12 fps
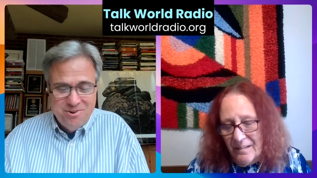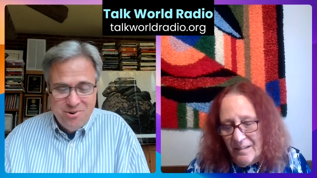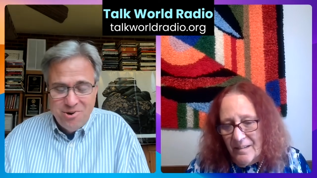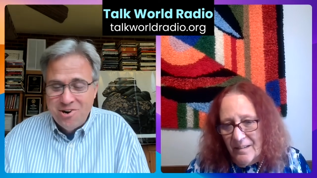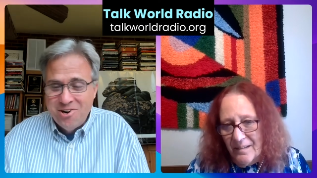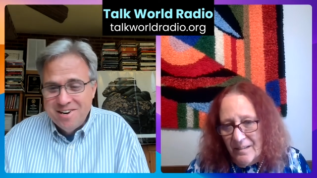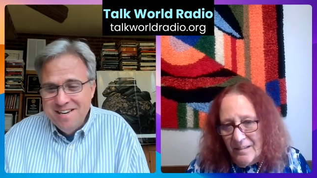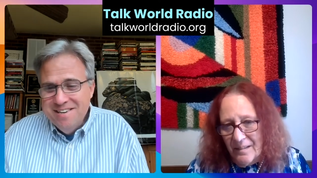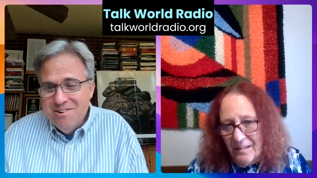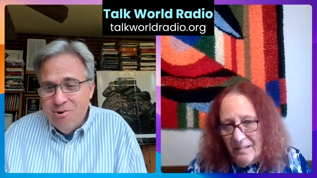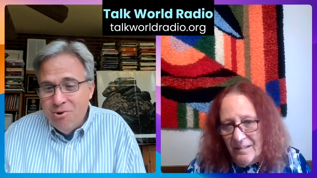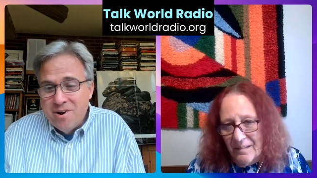Speaker 1: or
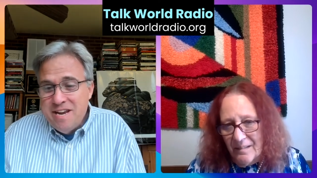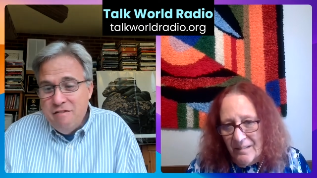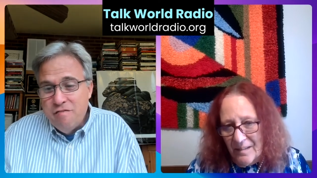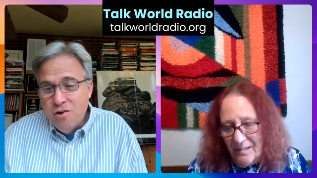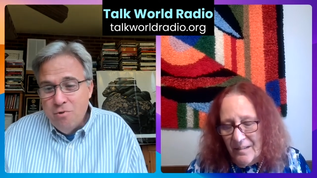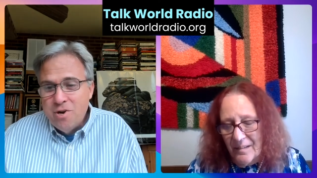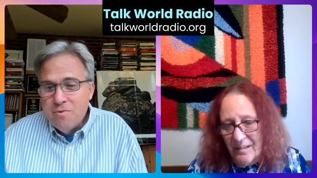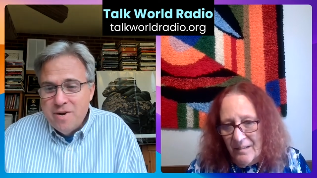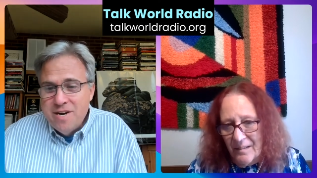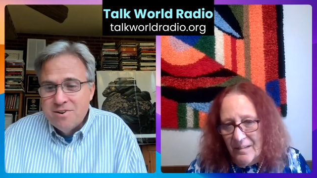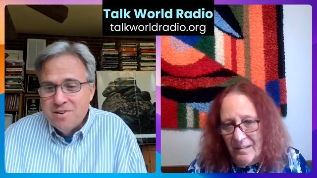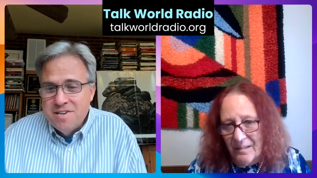or evil, one way
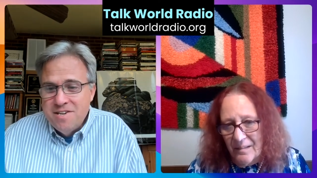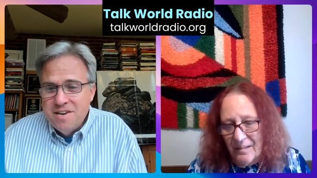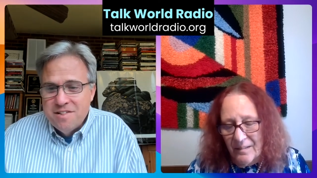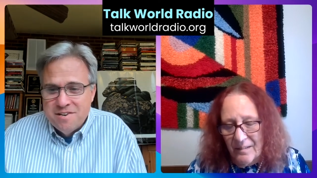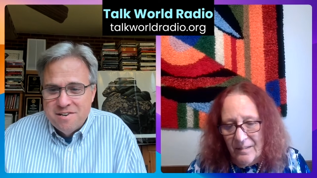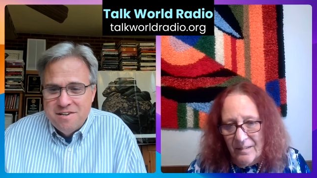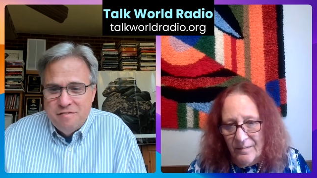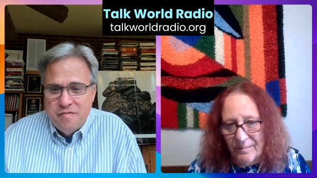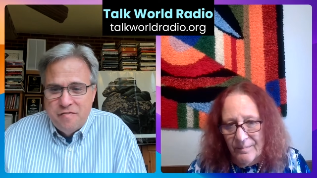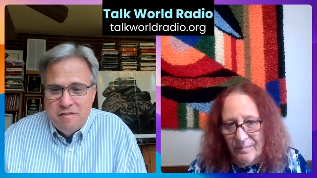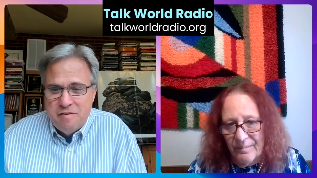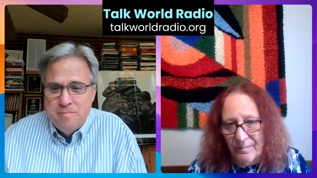or the other. If
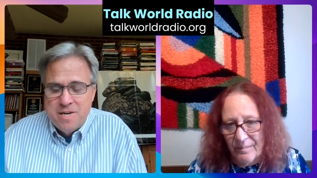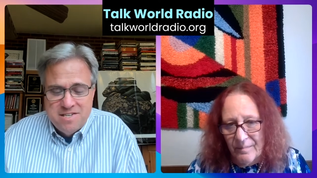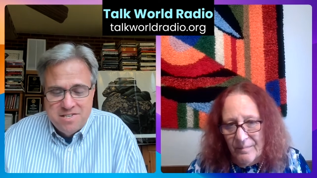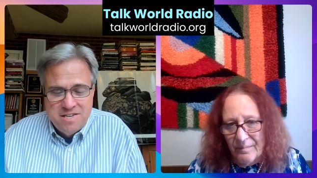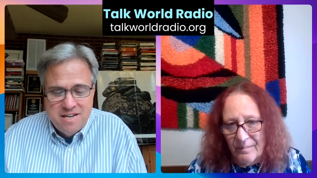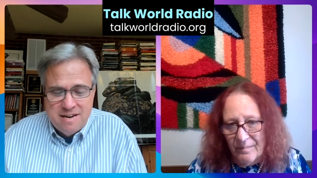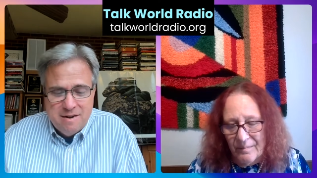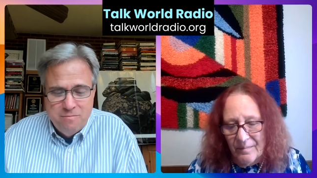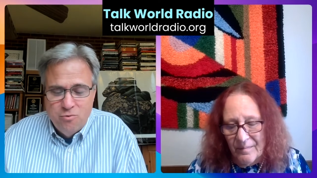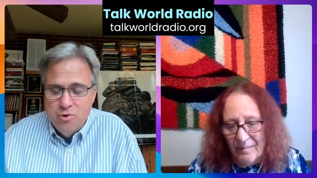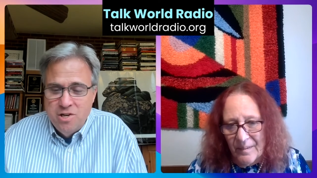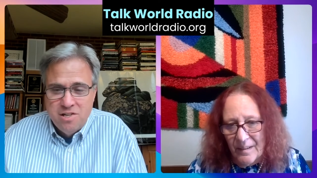everybody's got them,
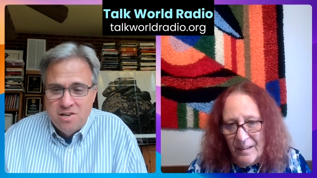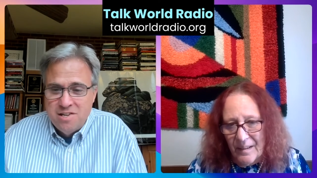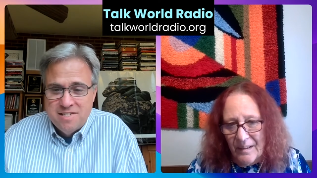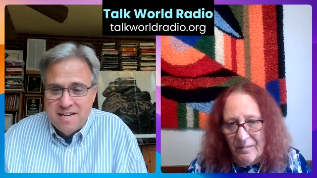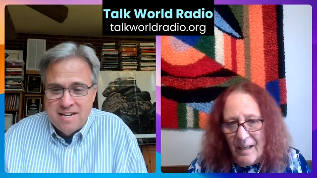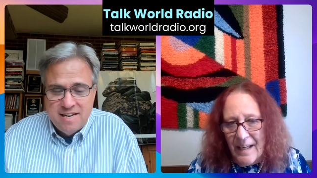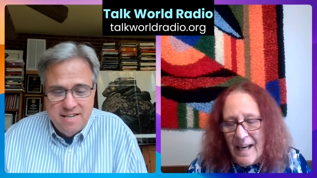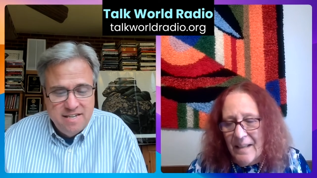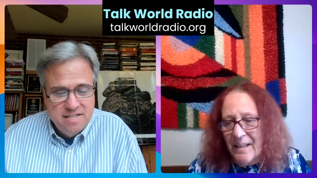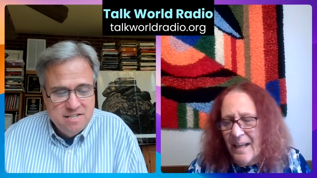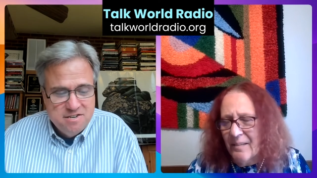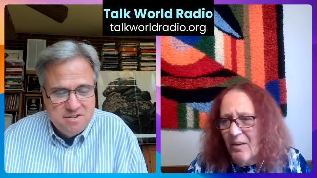we'll all die.
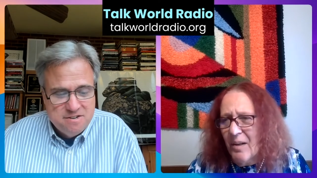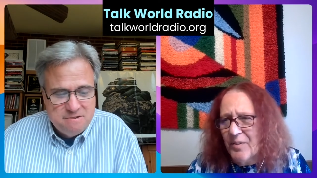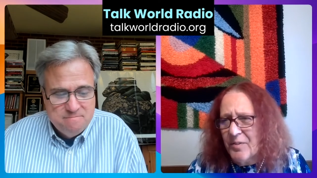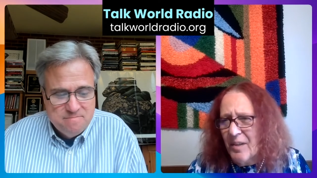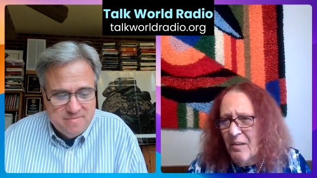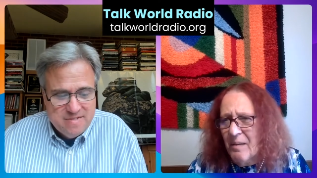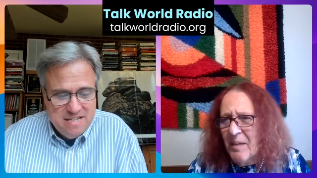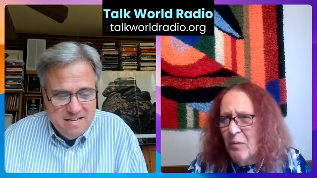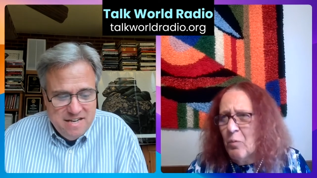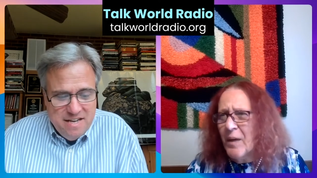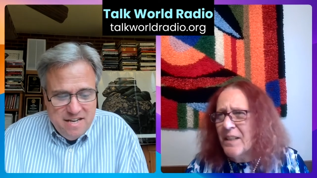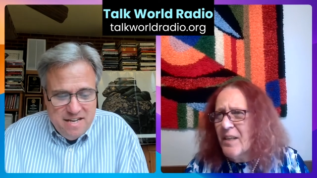Right. Um, and,
Speaker 2: and
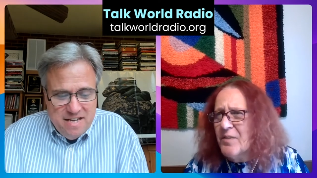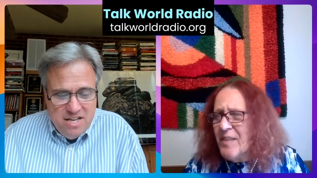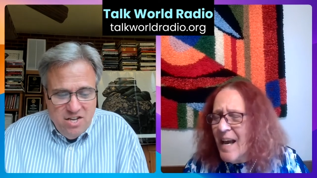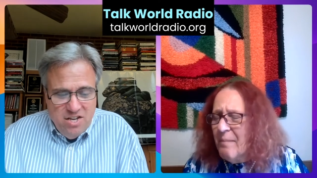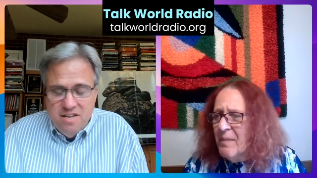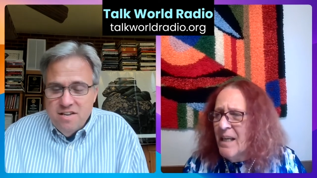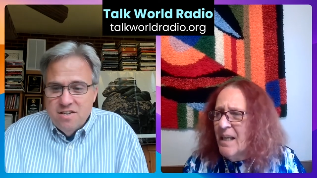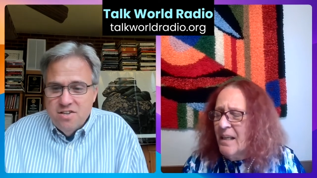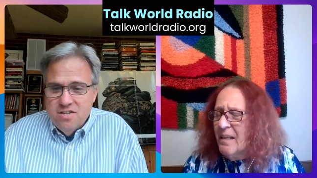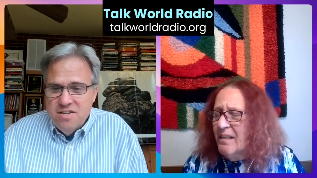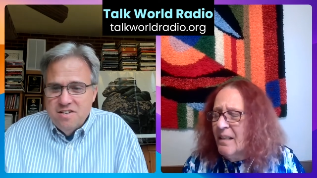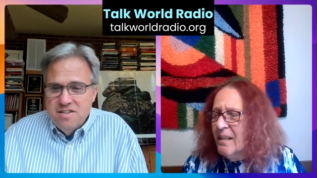also, I mean, what does
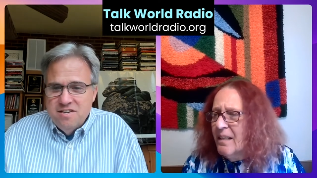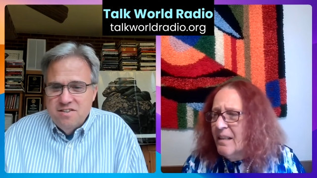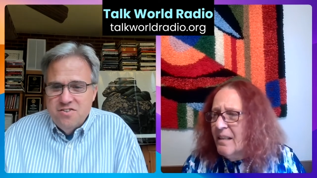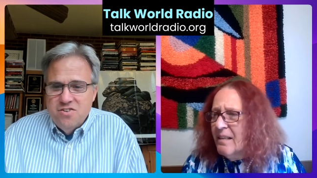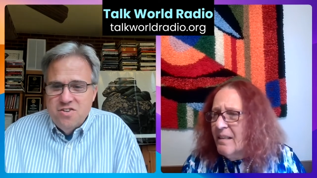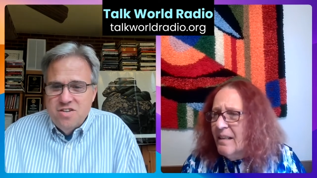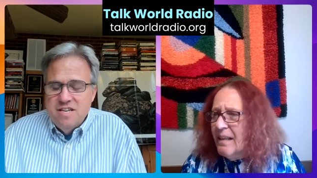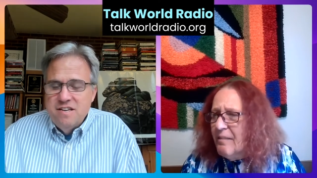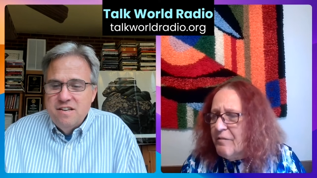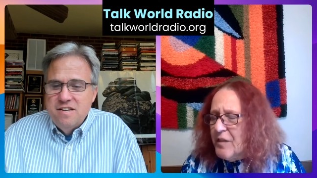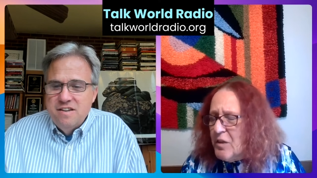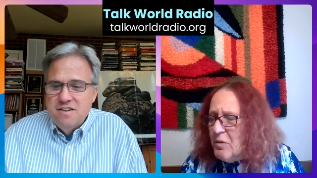that mean?
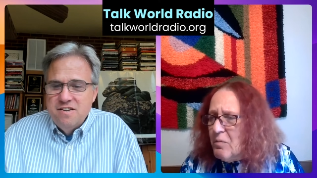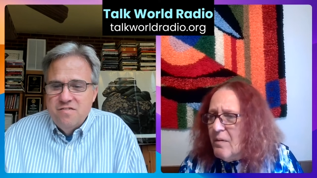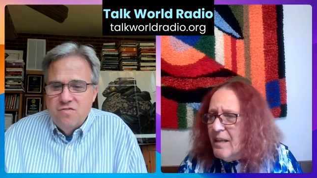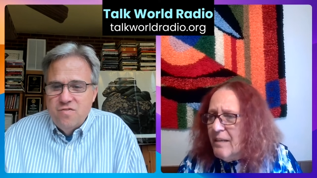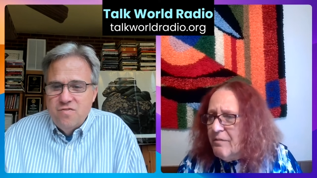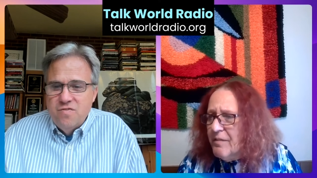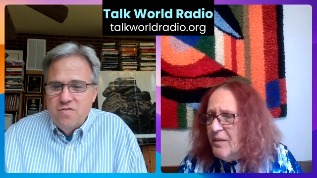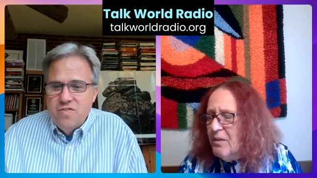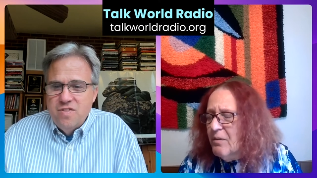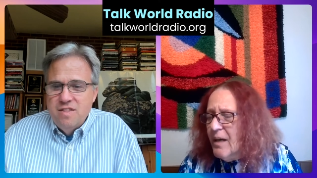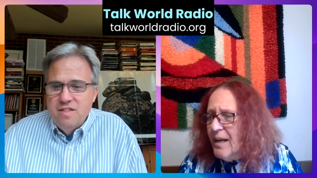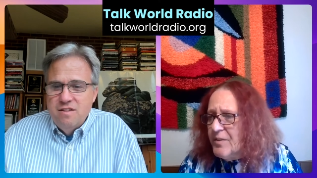If you
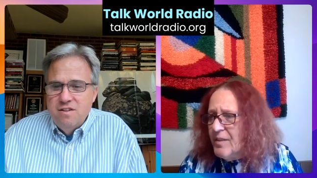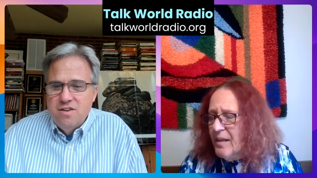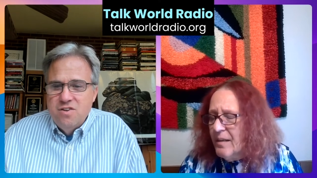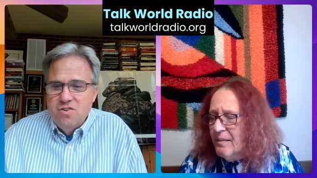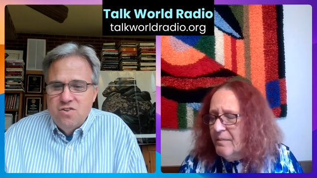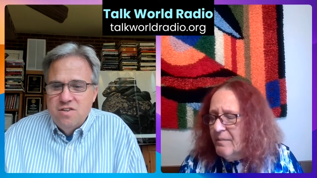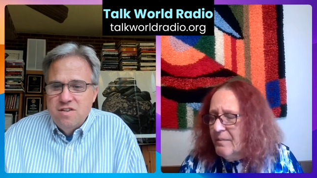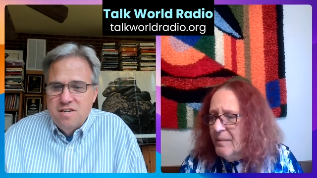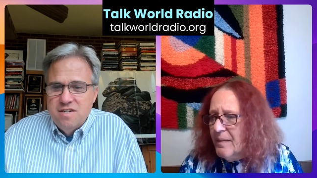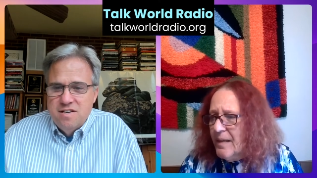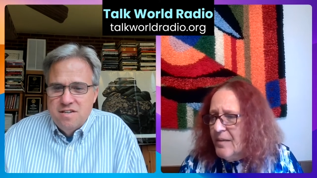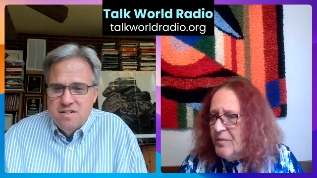if you as
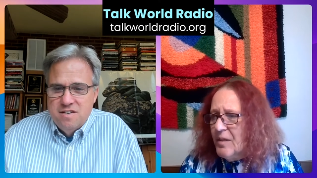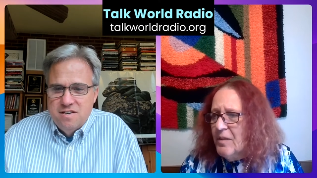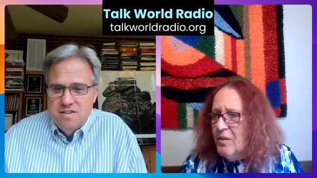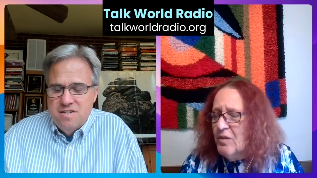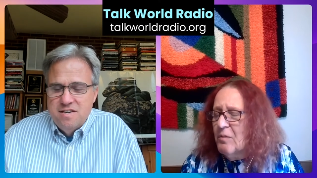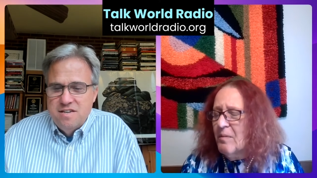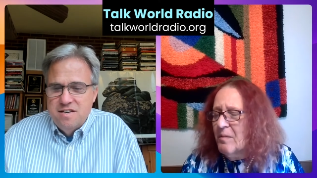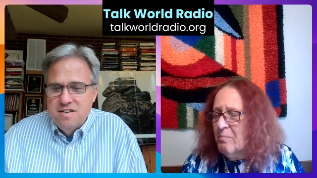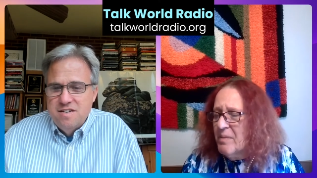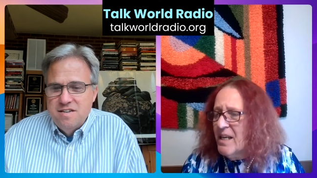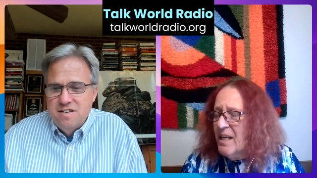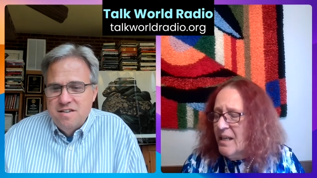a as a
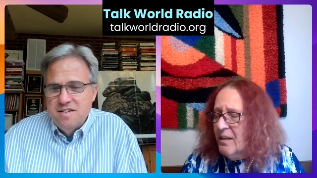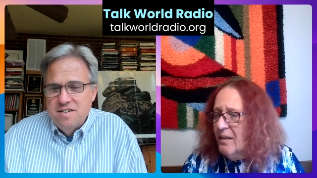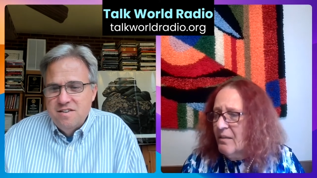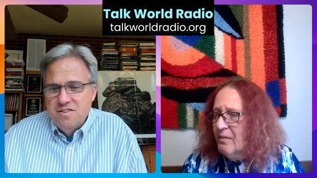human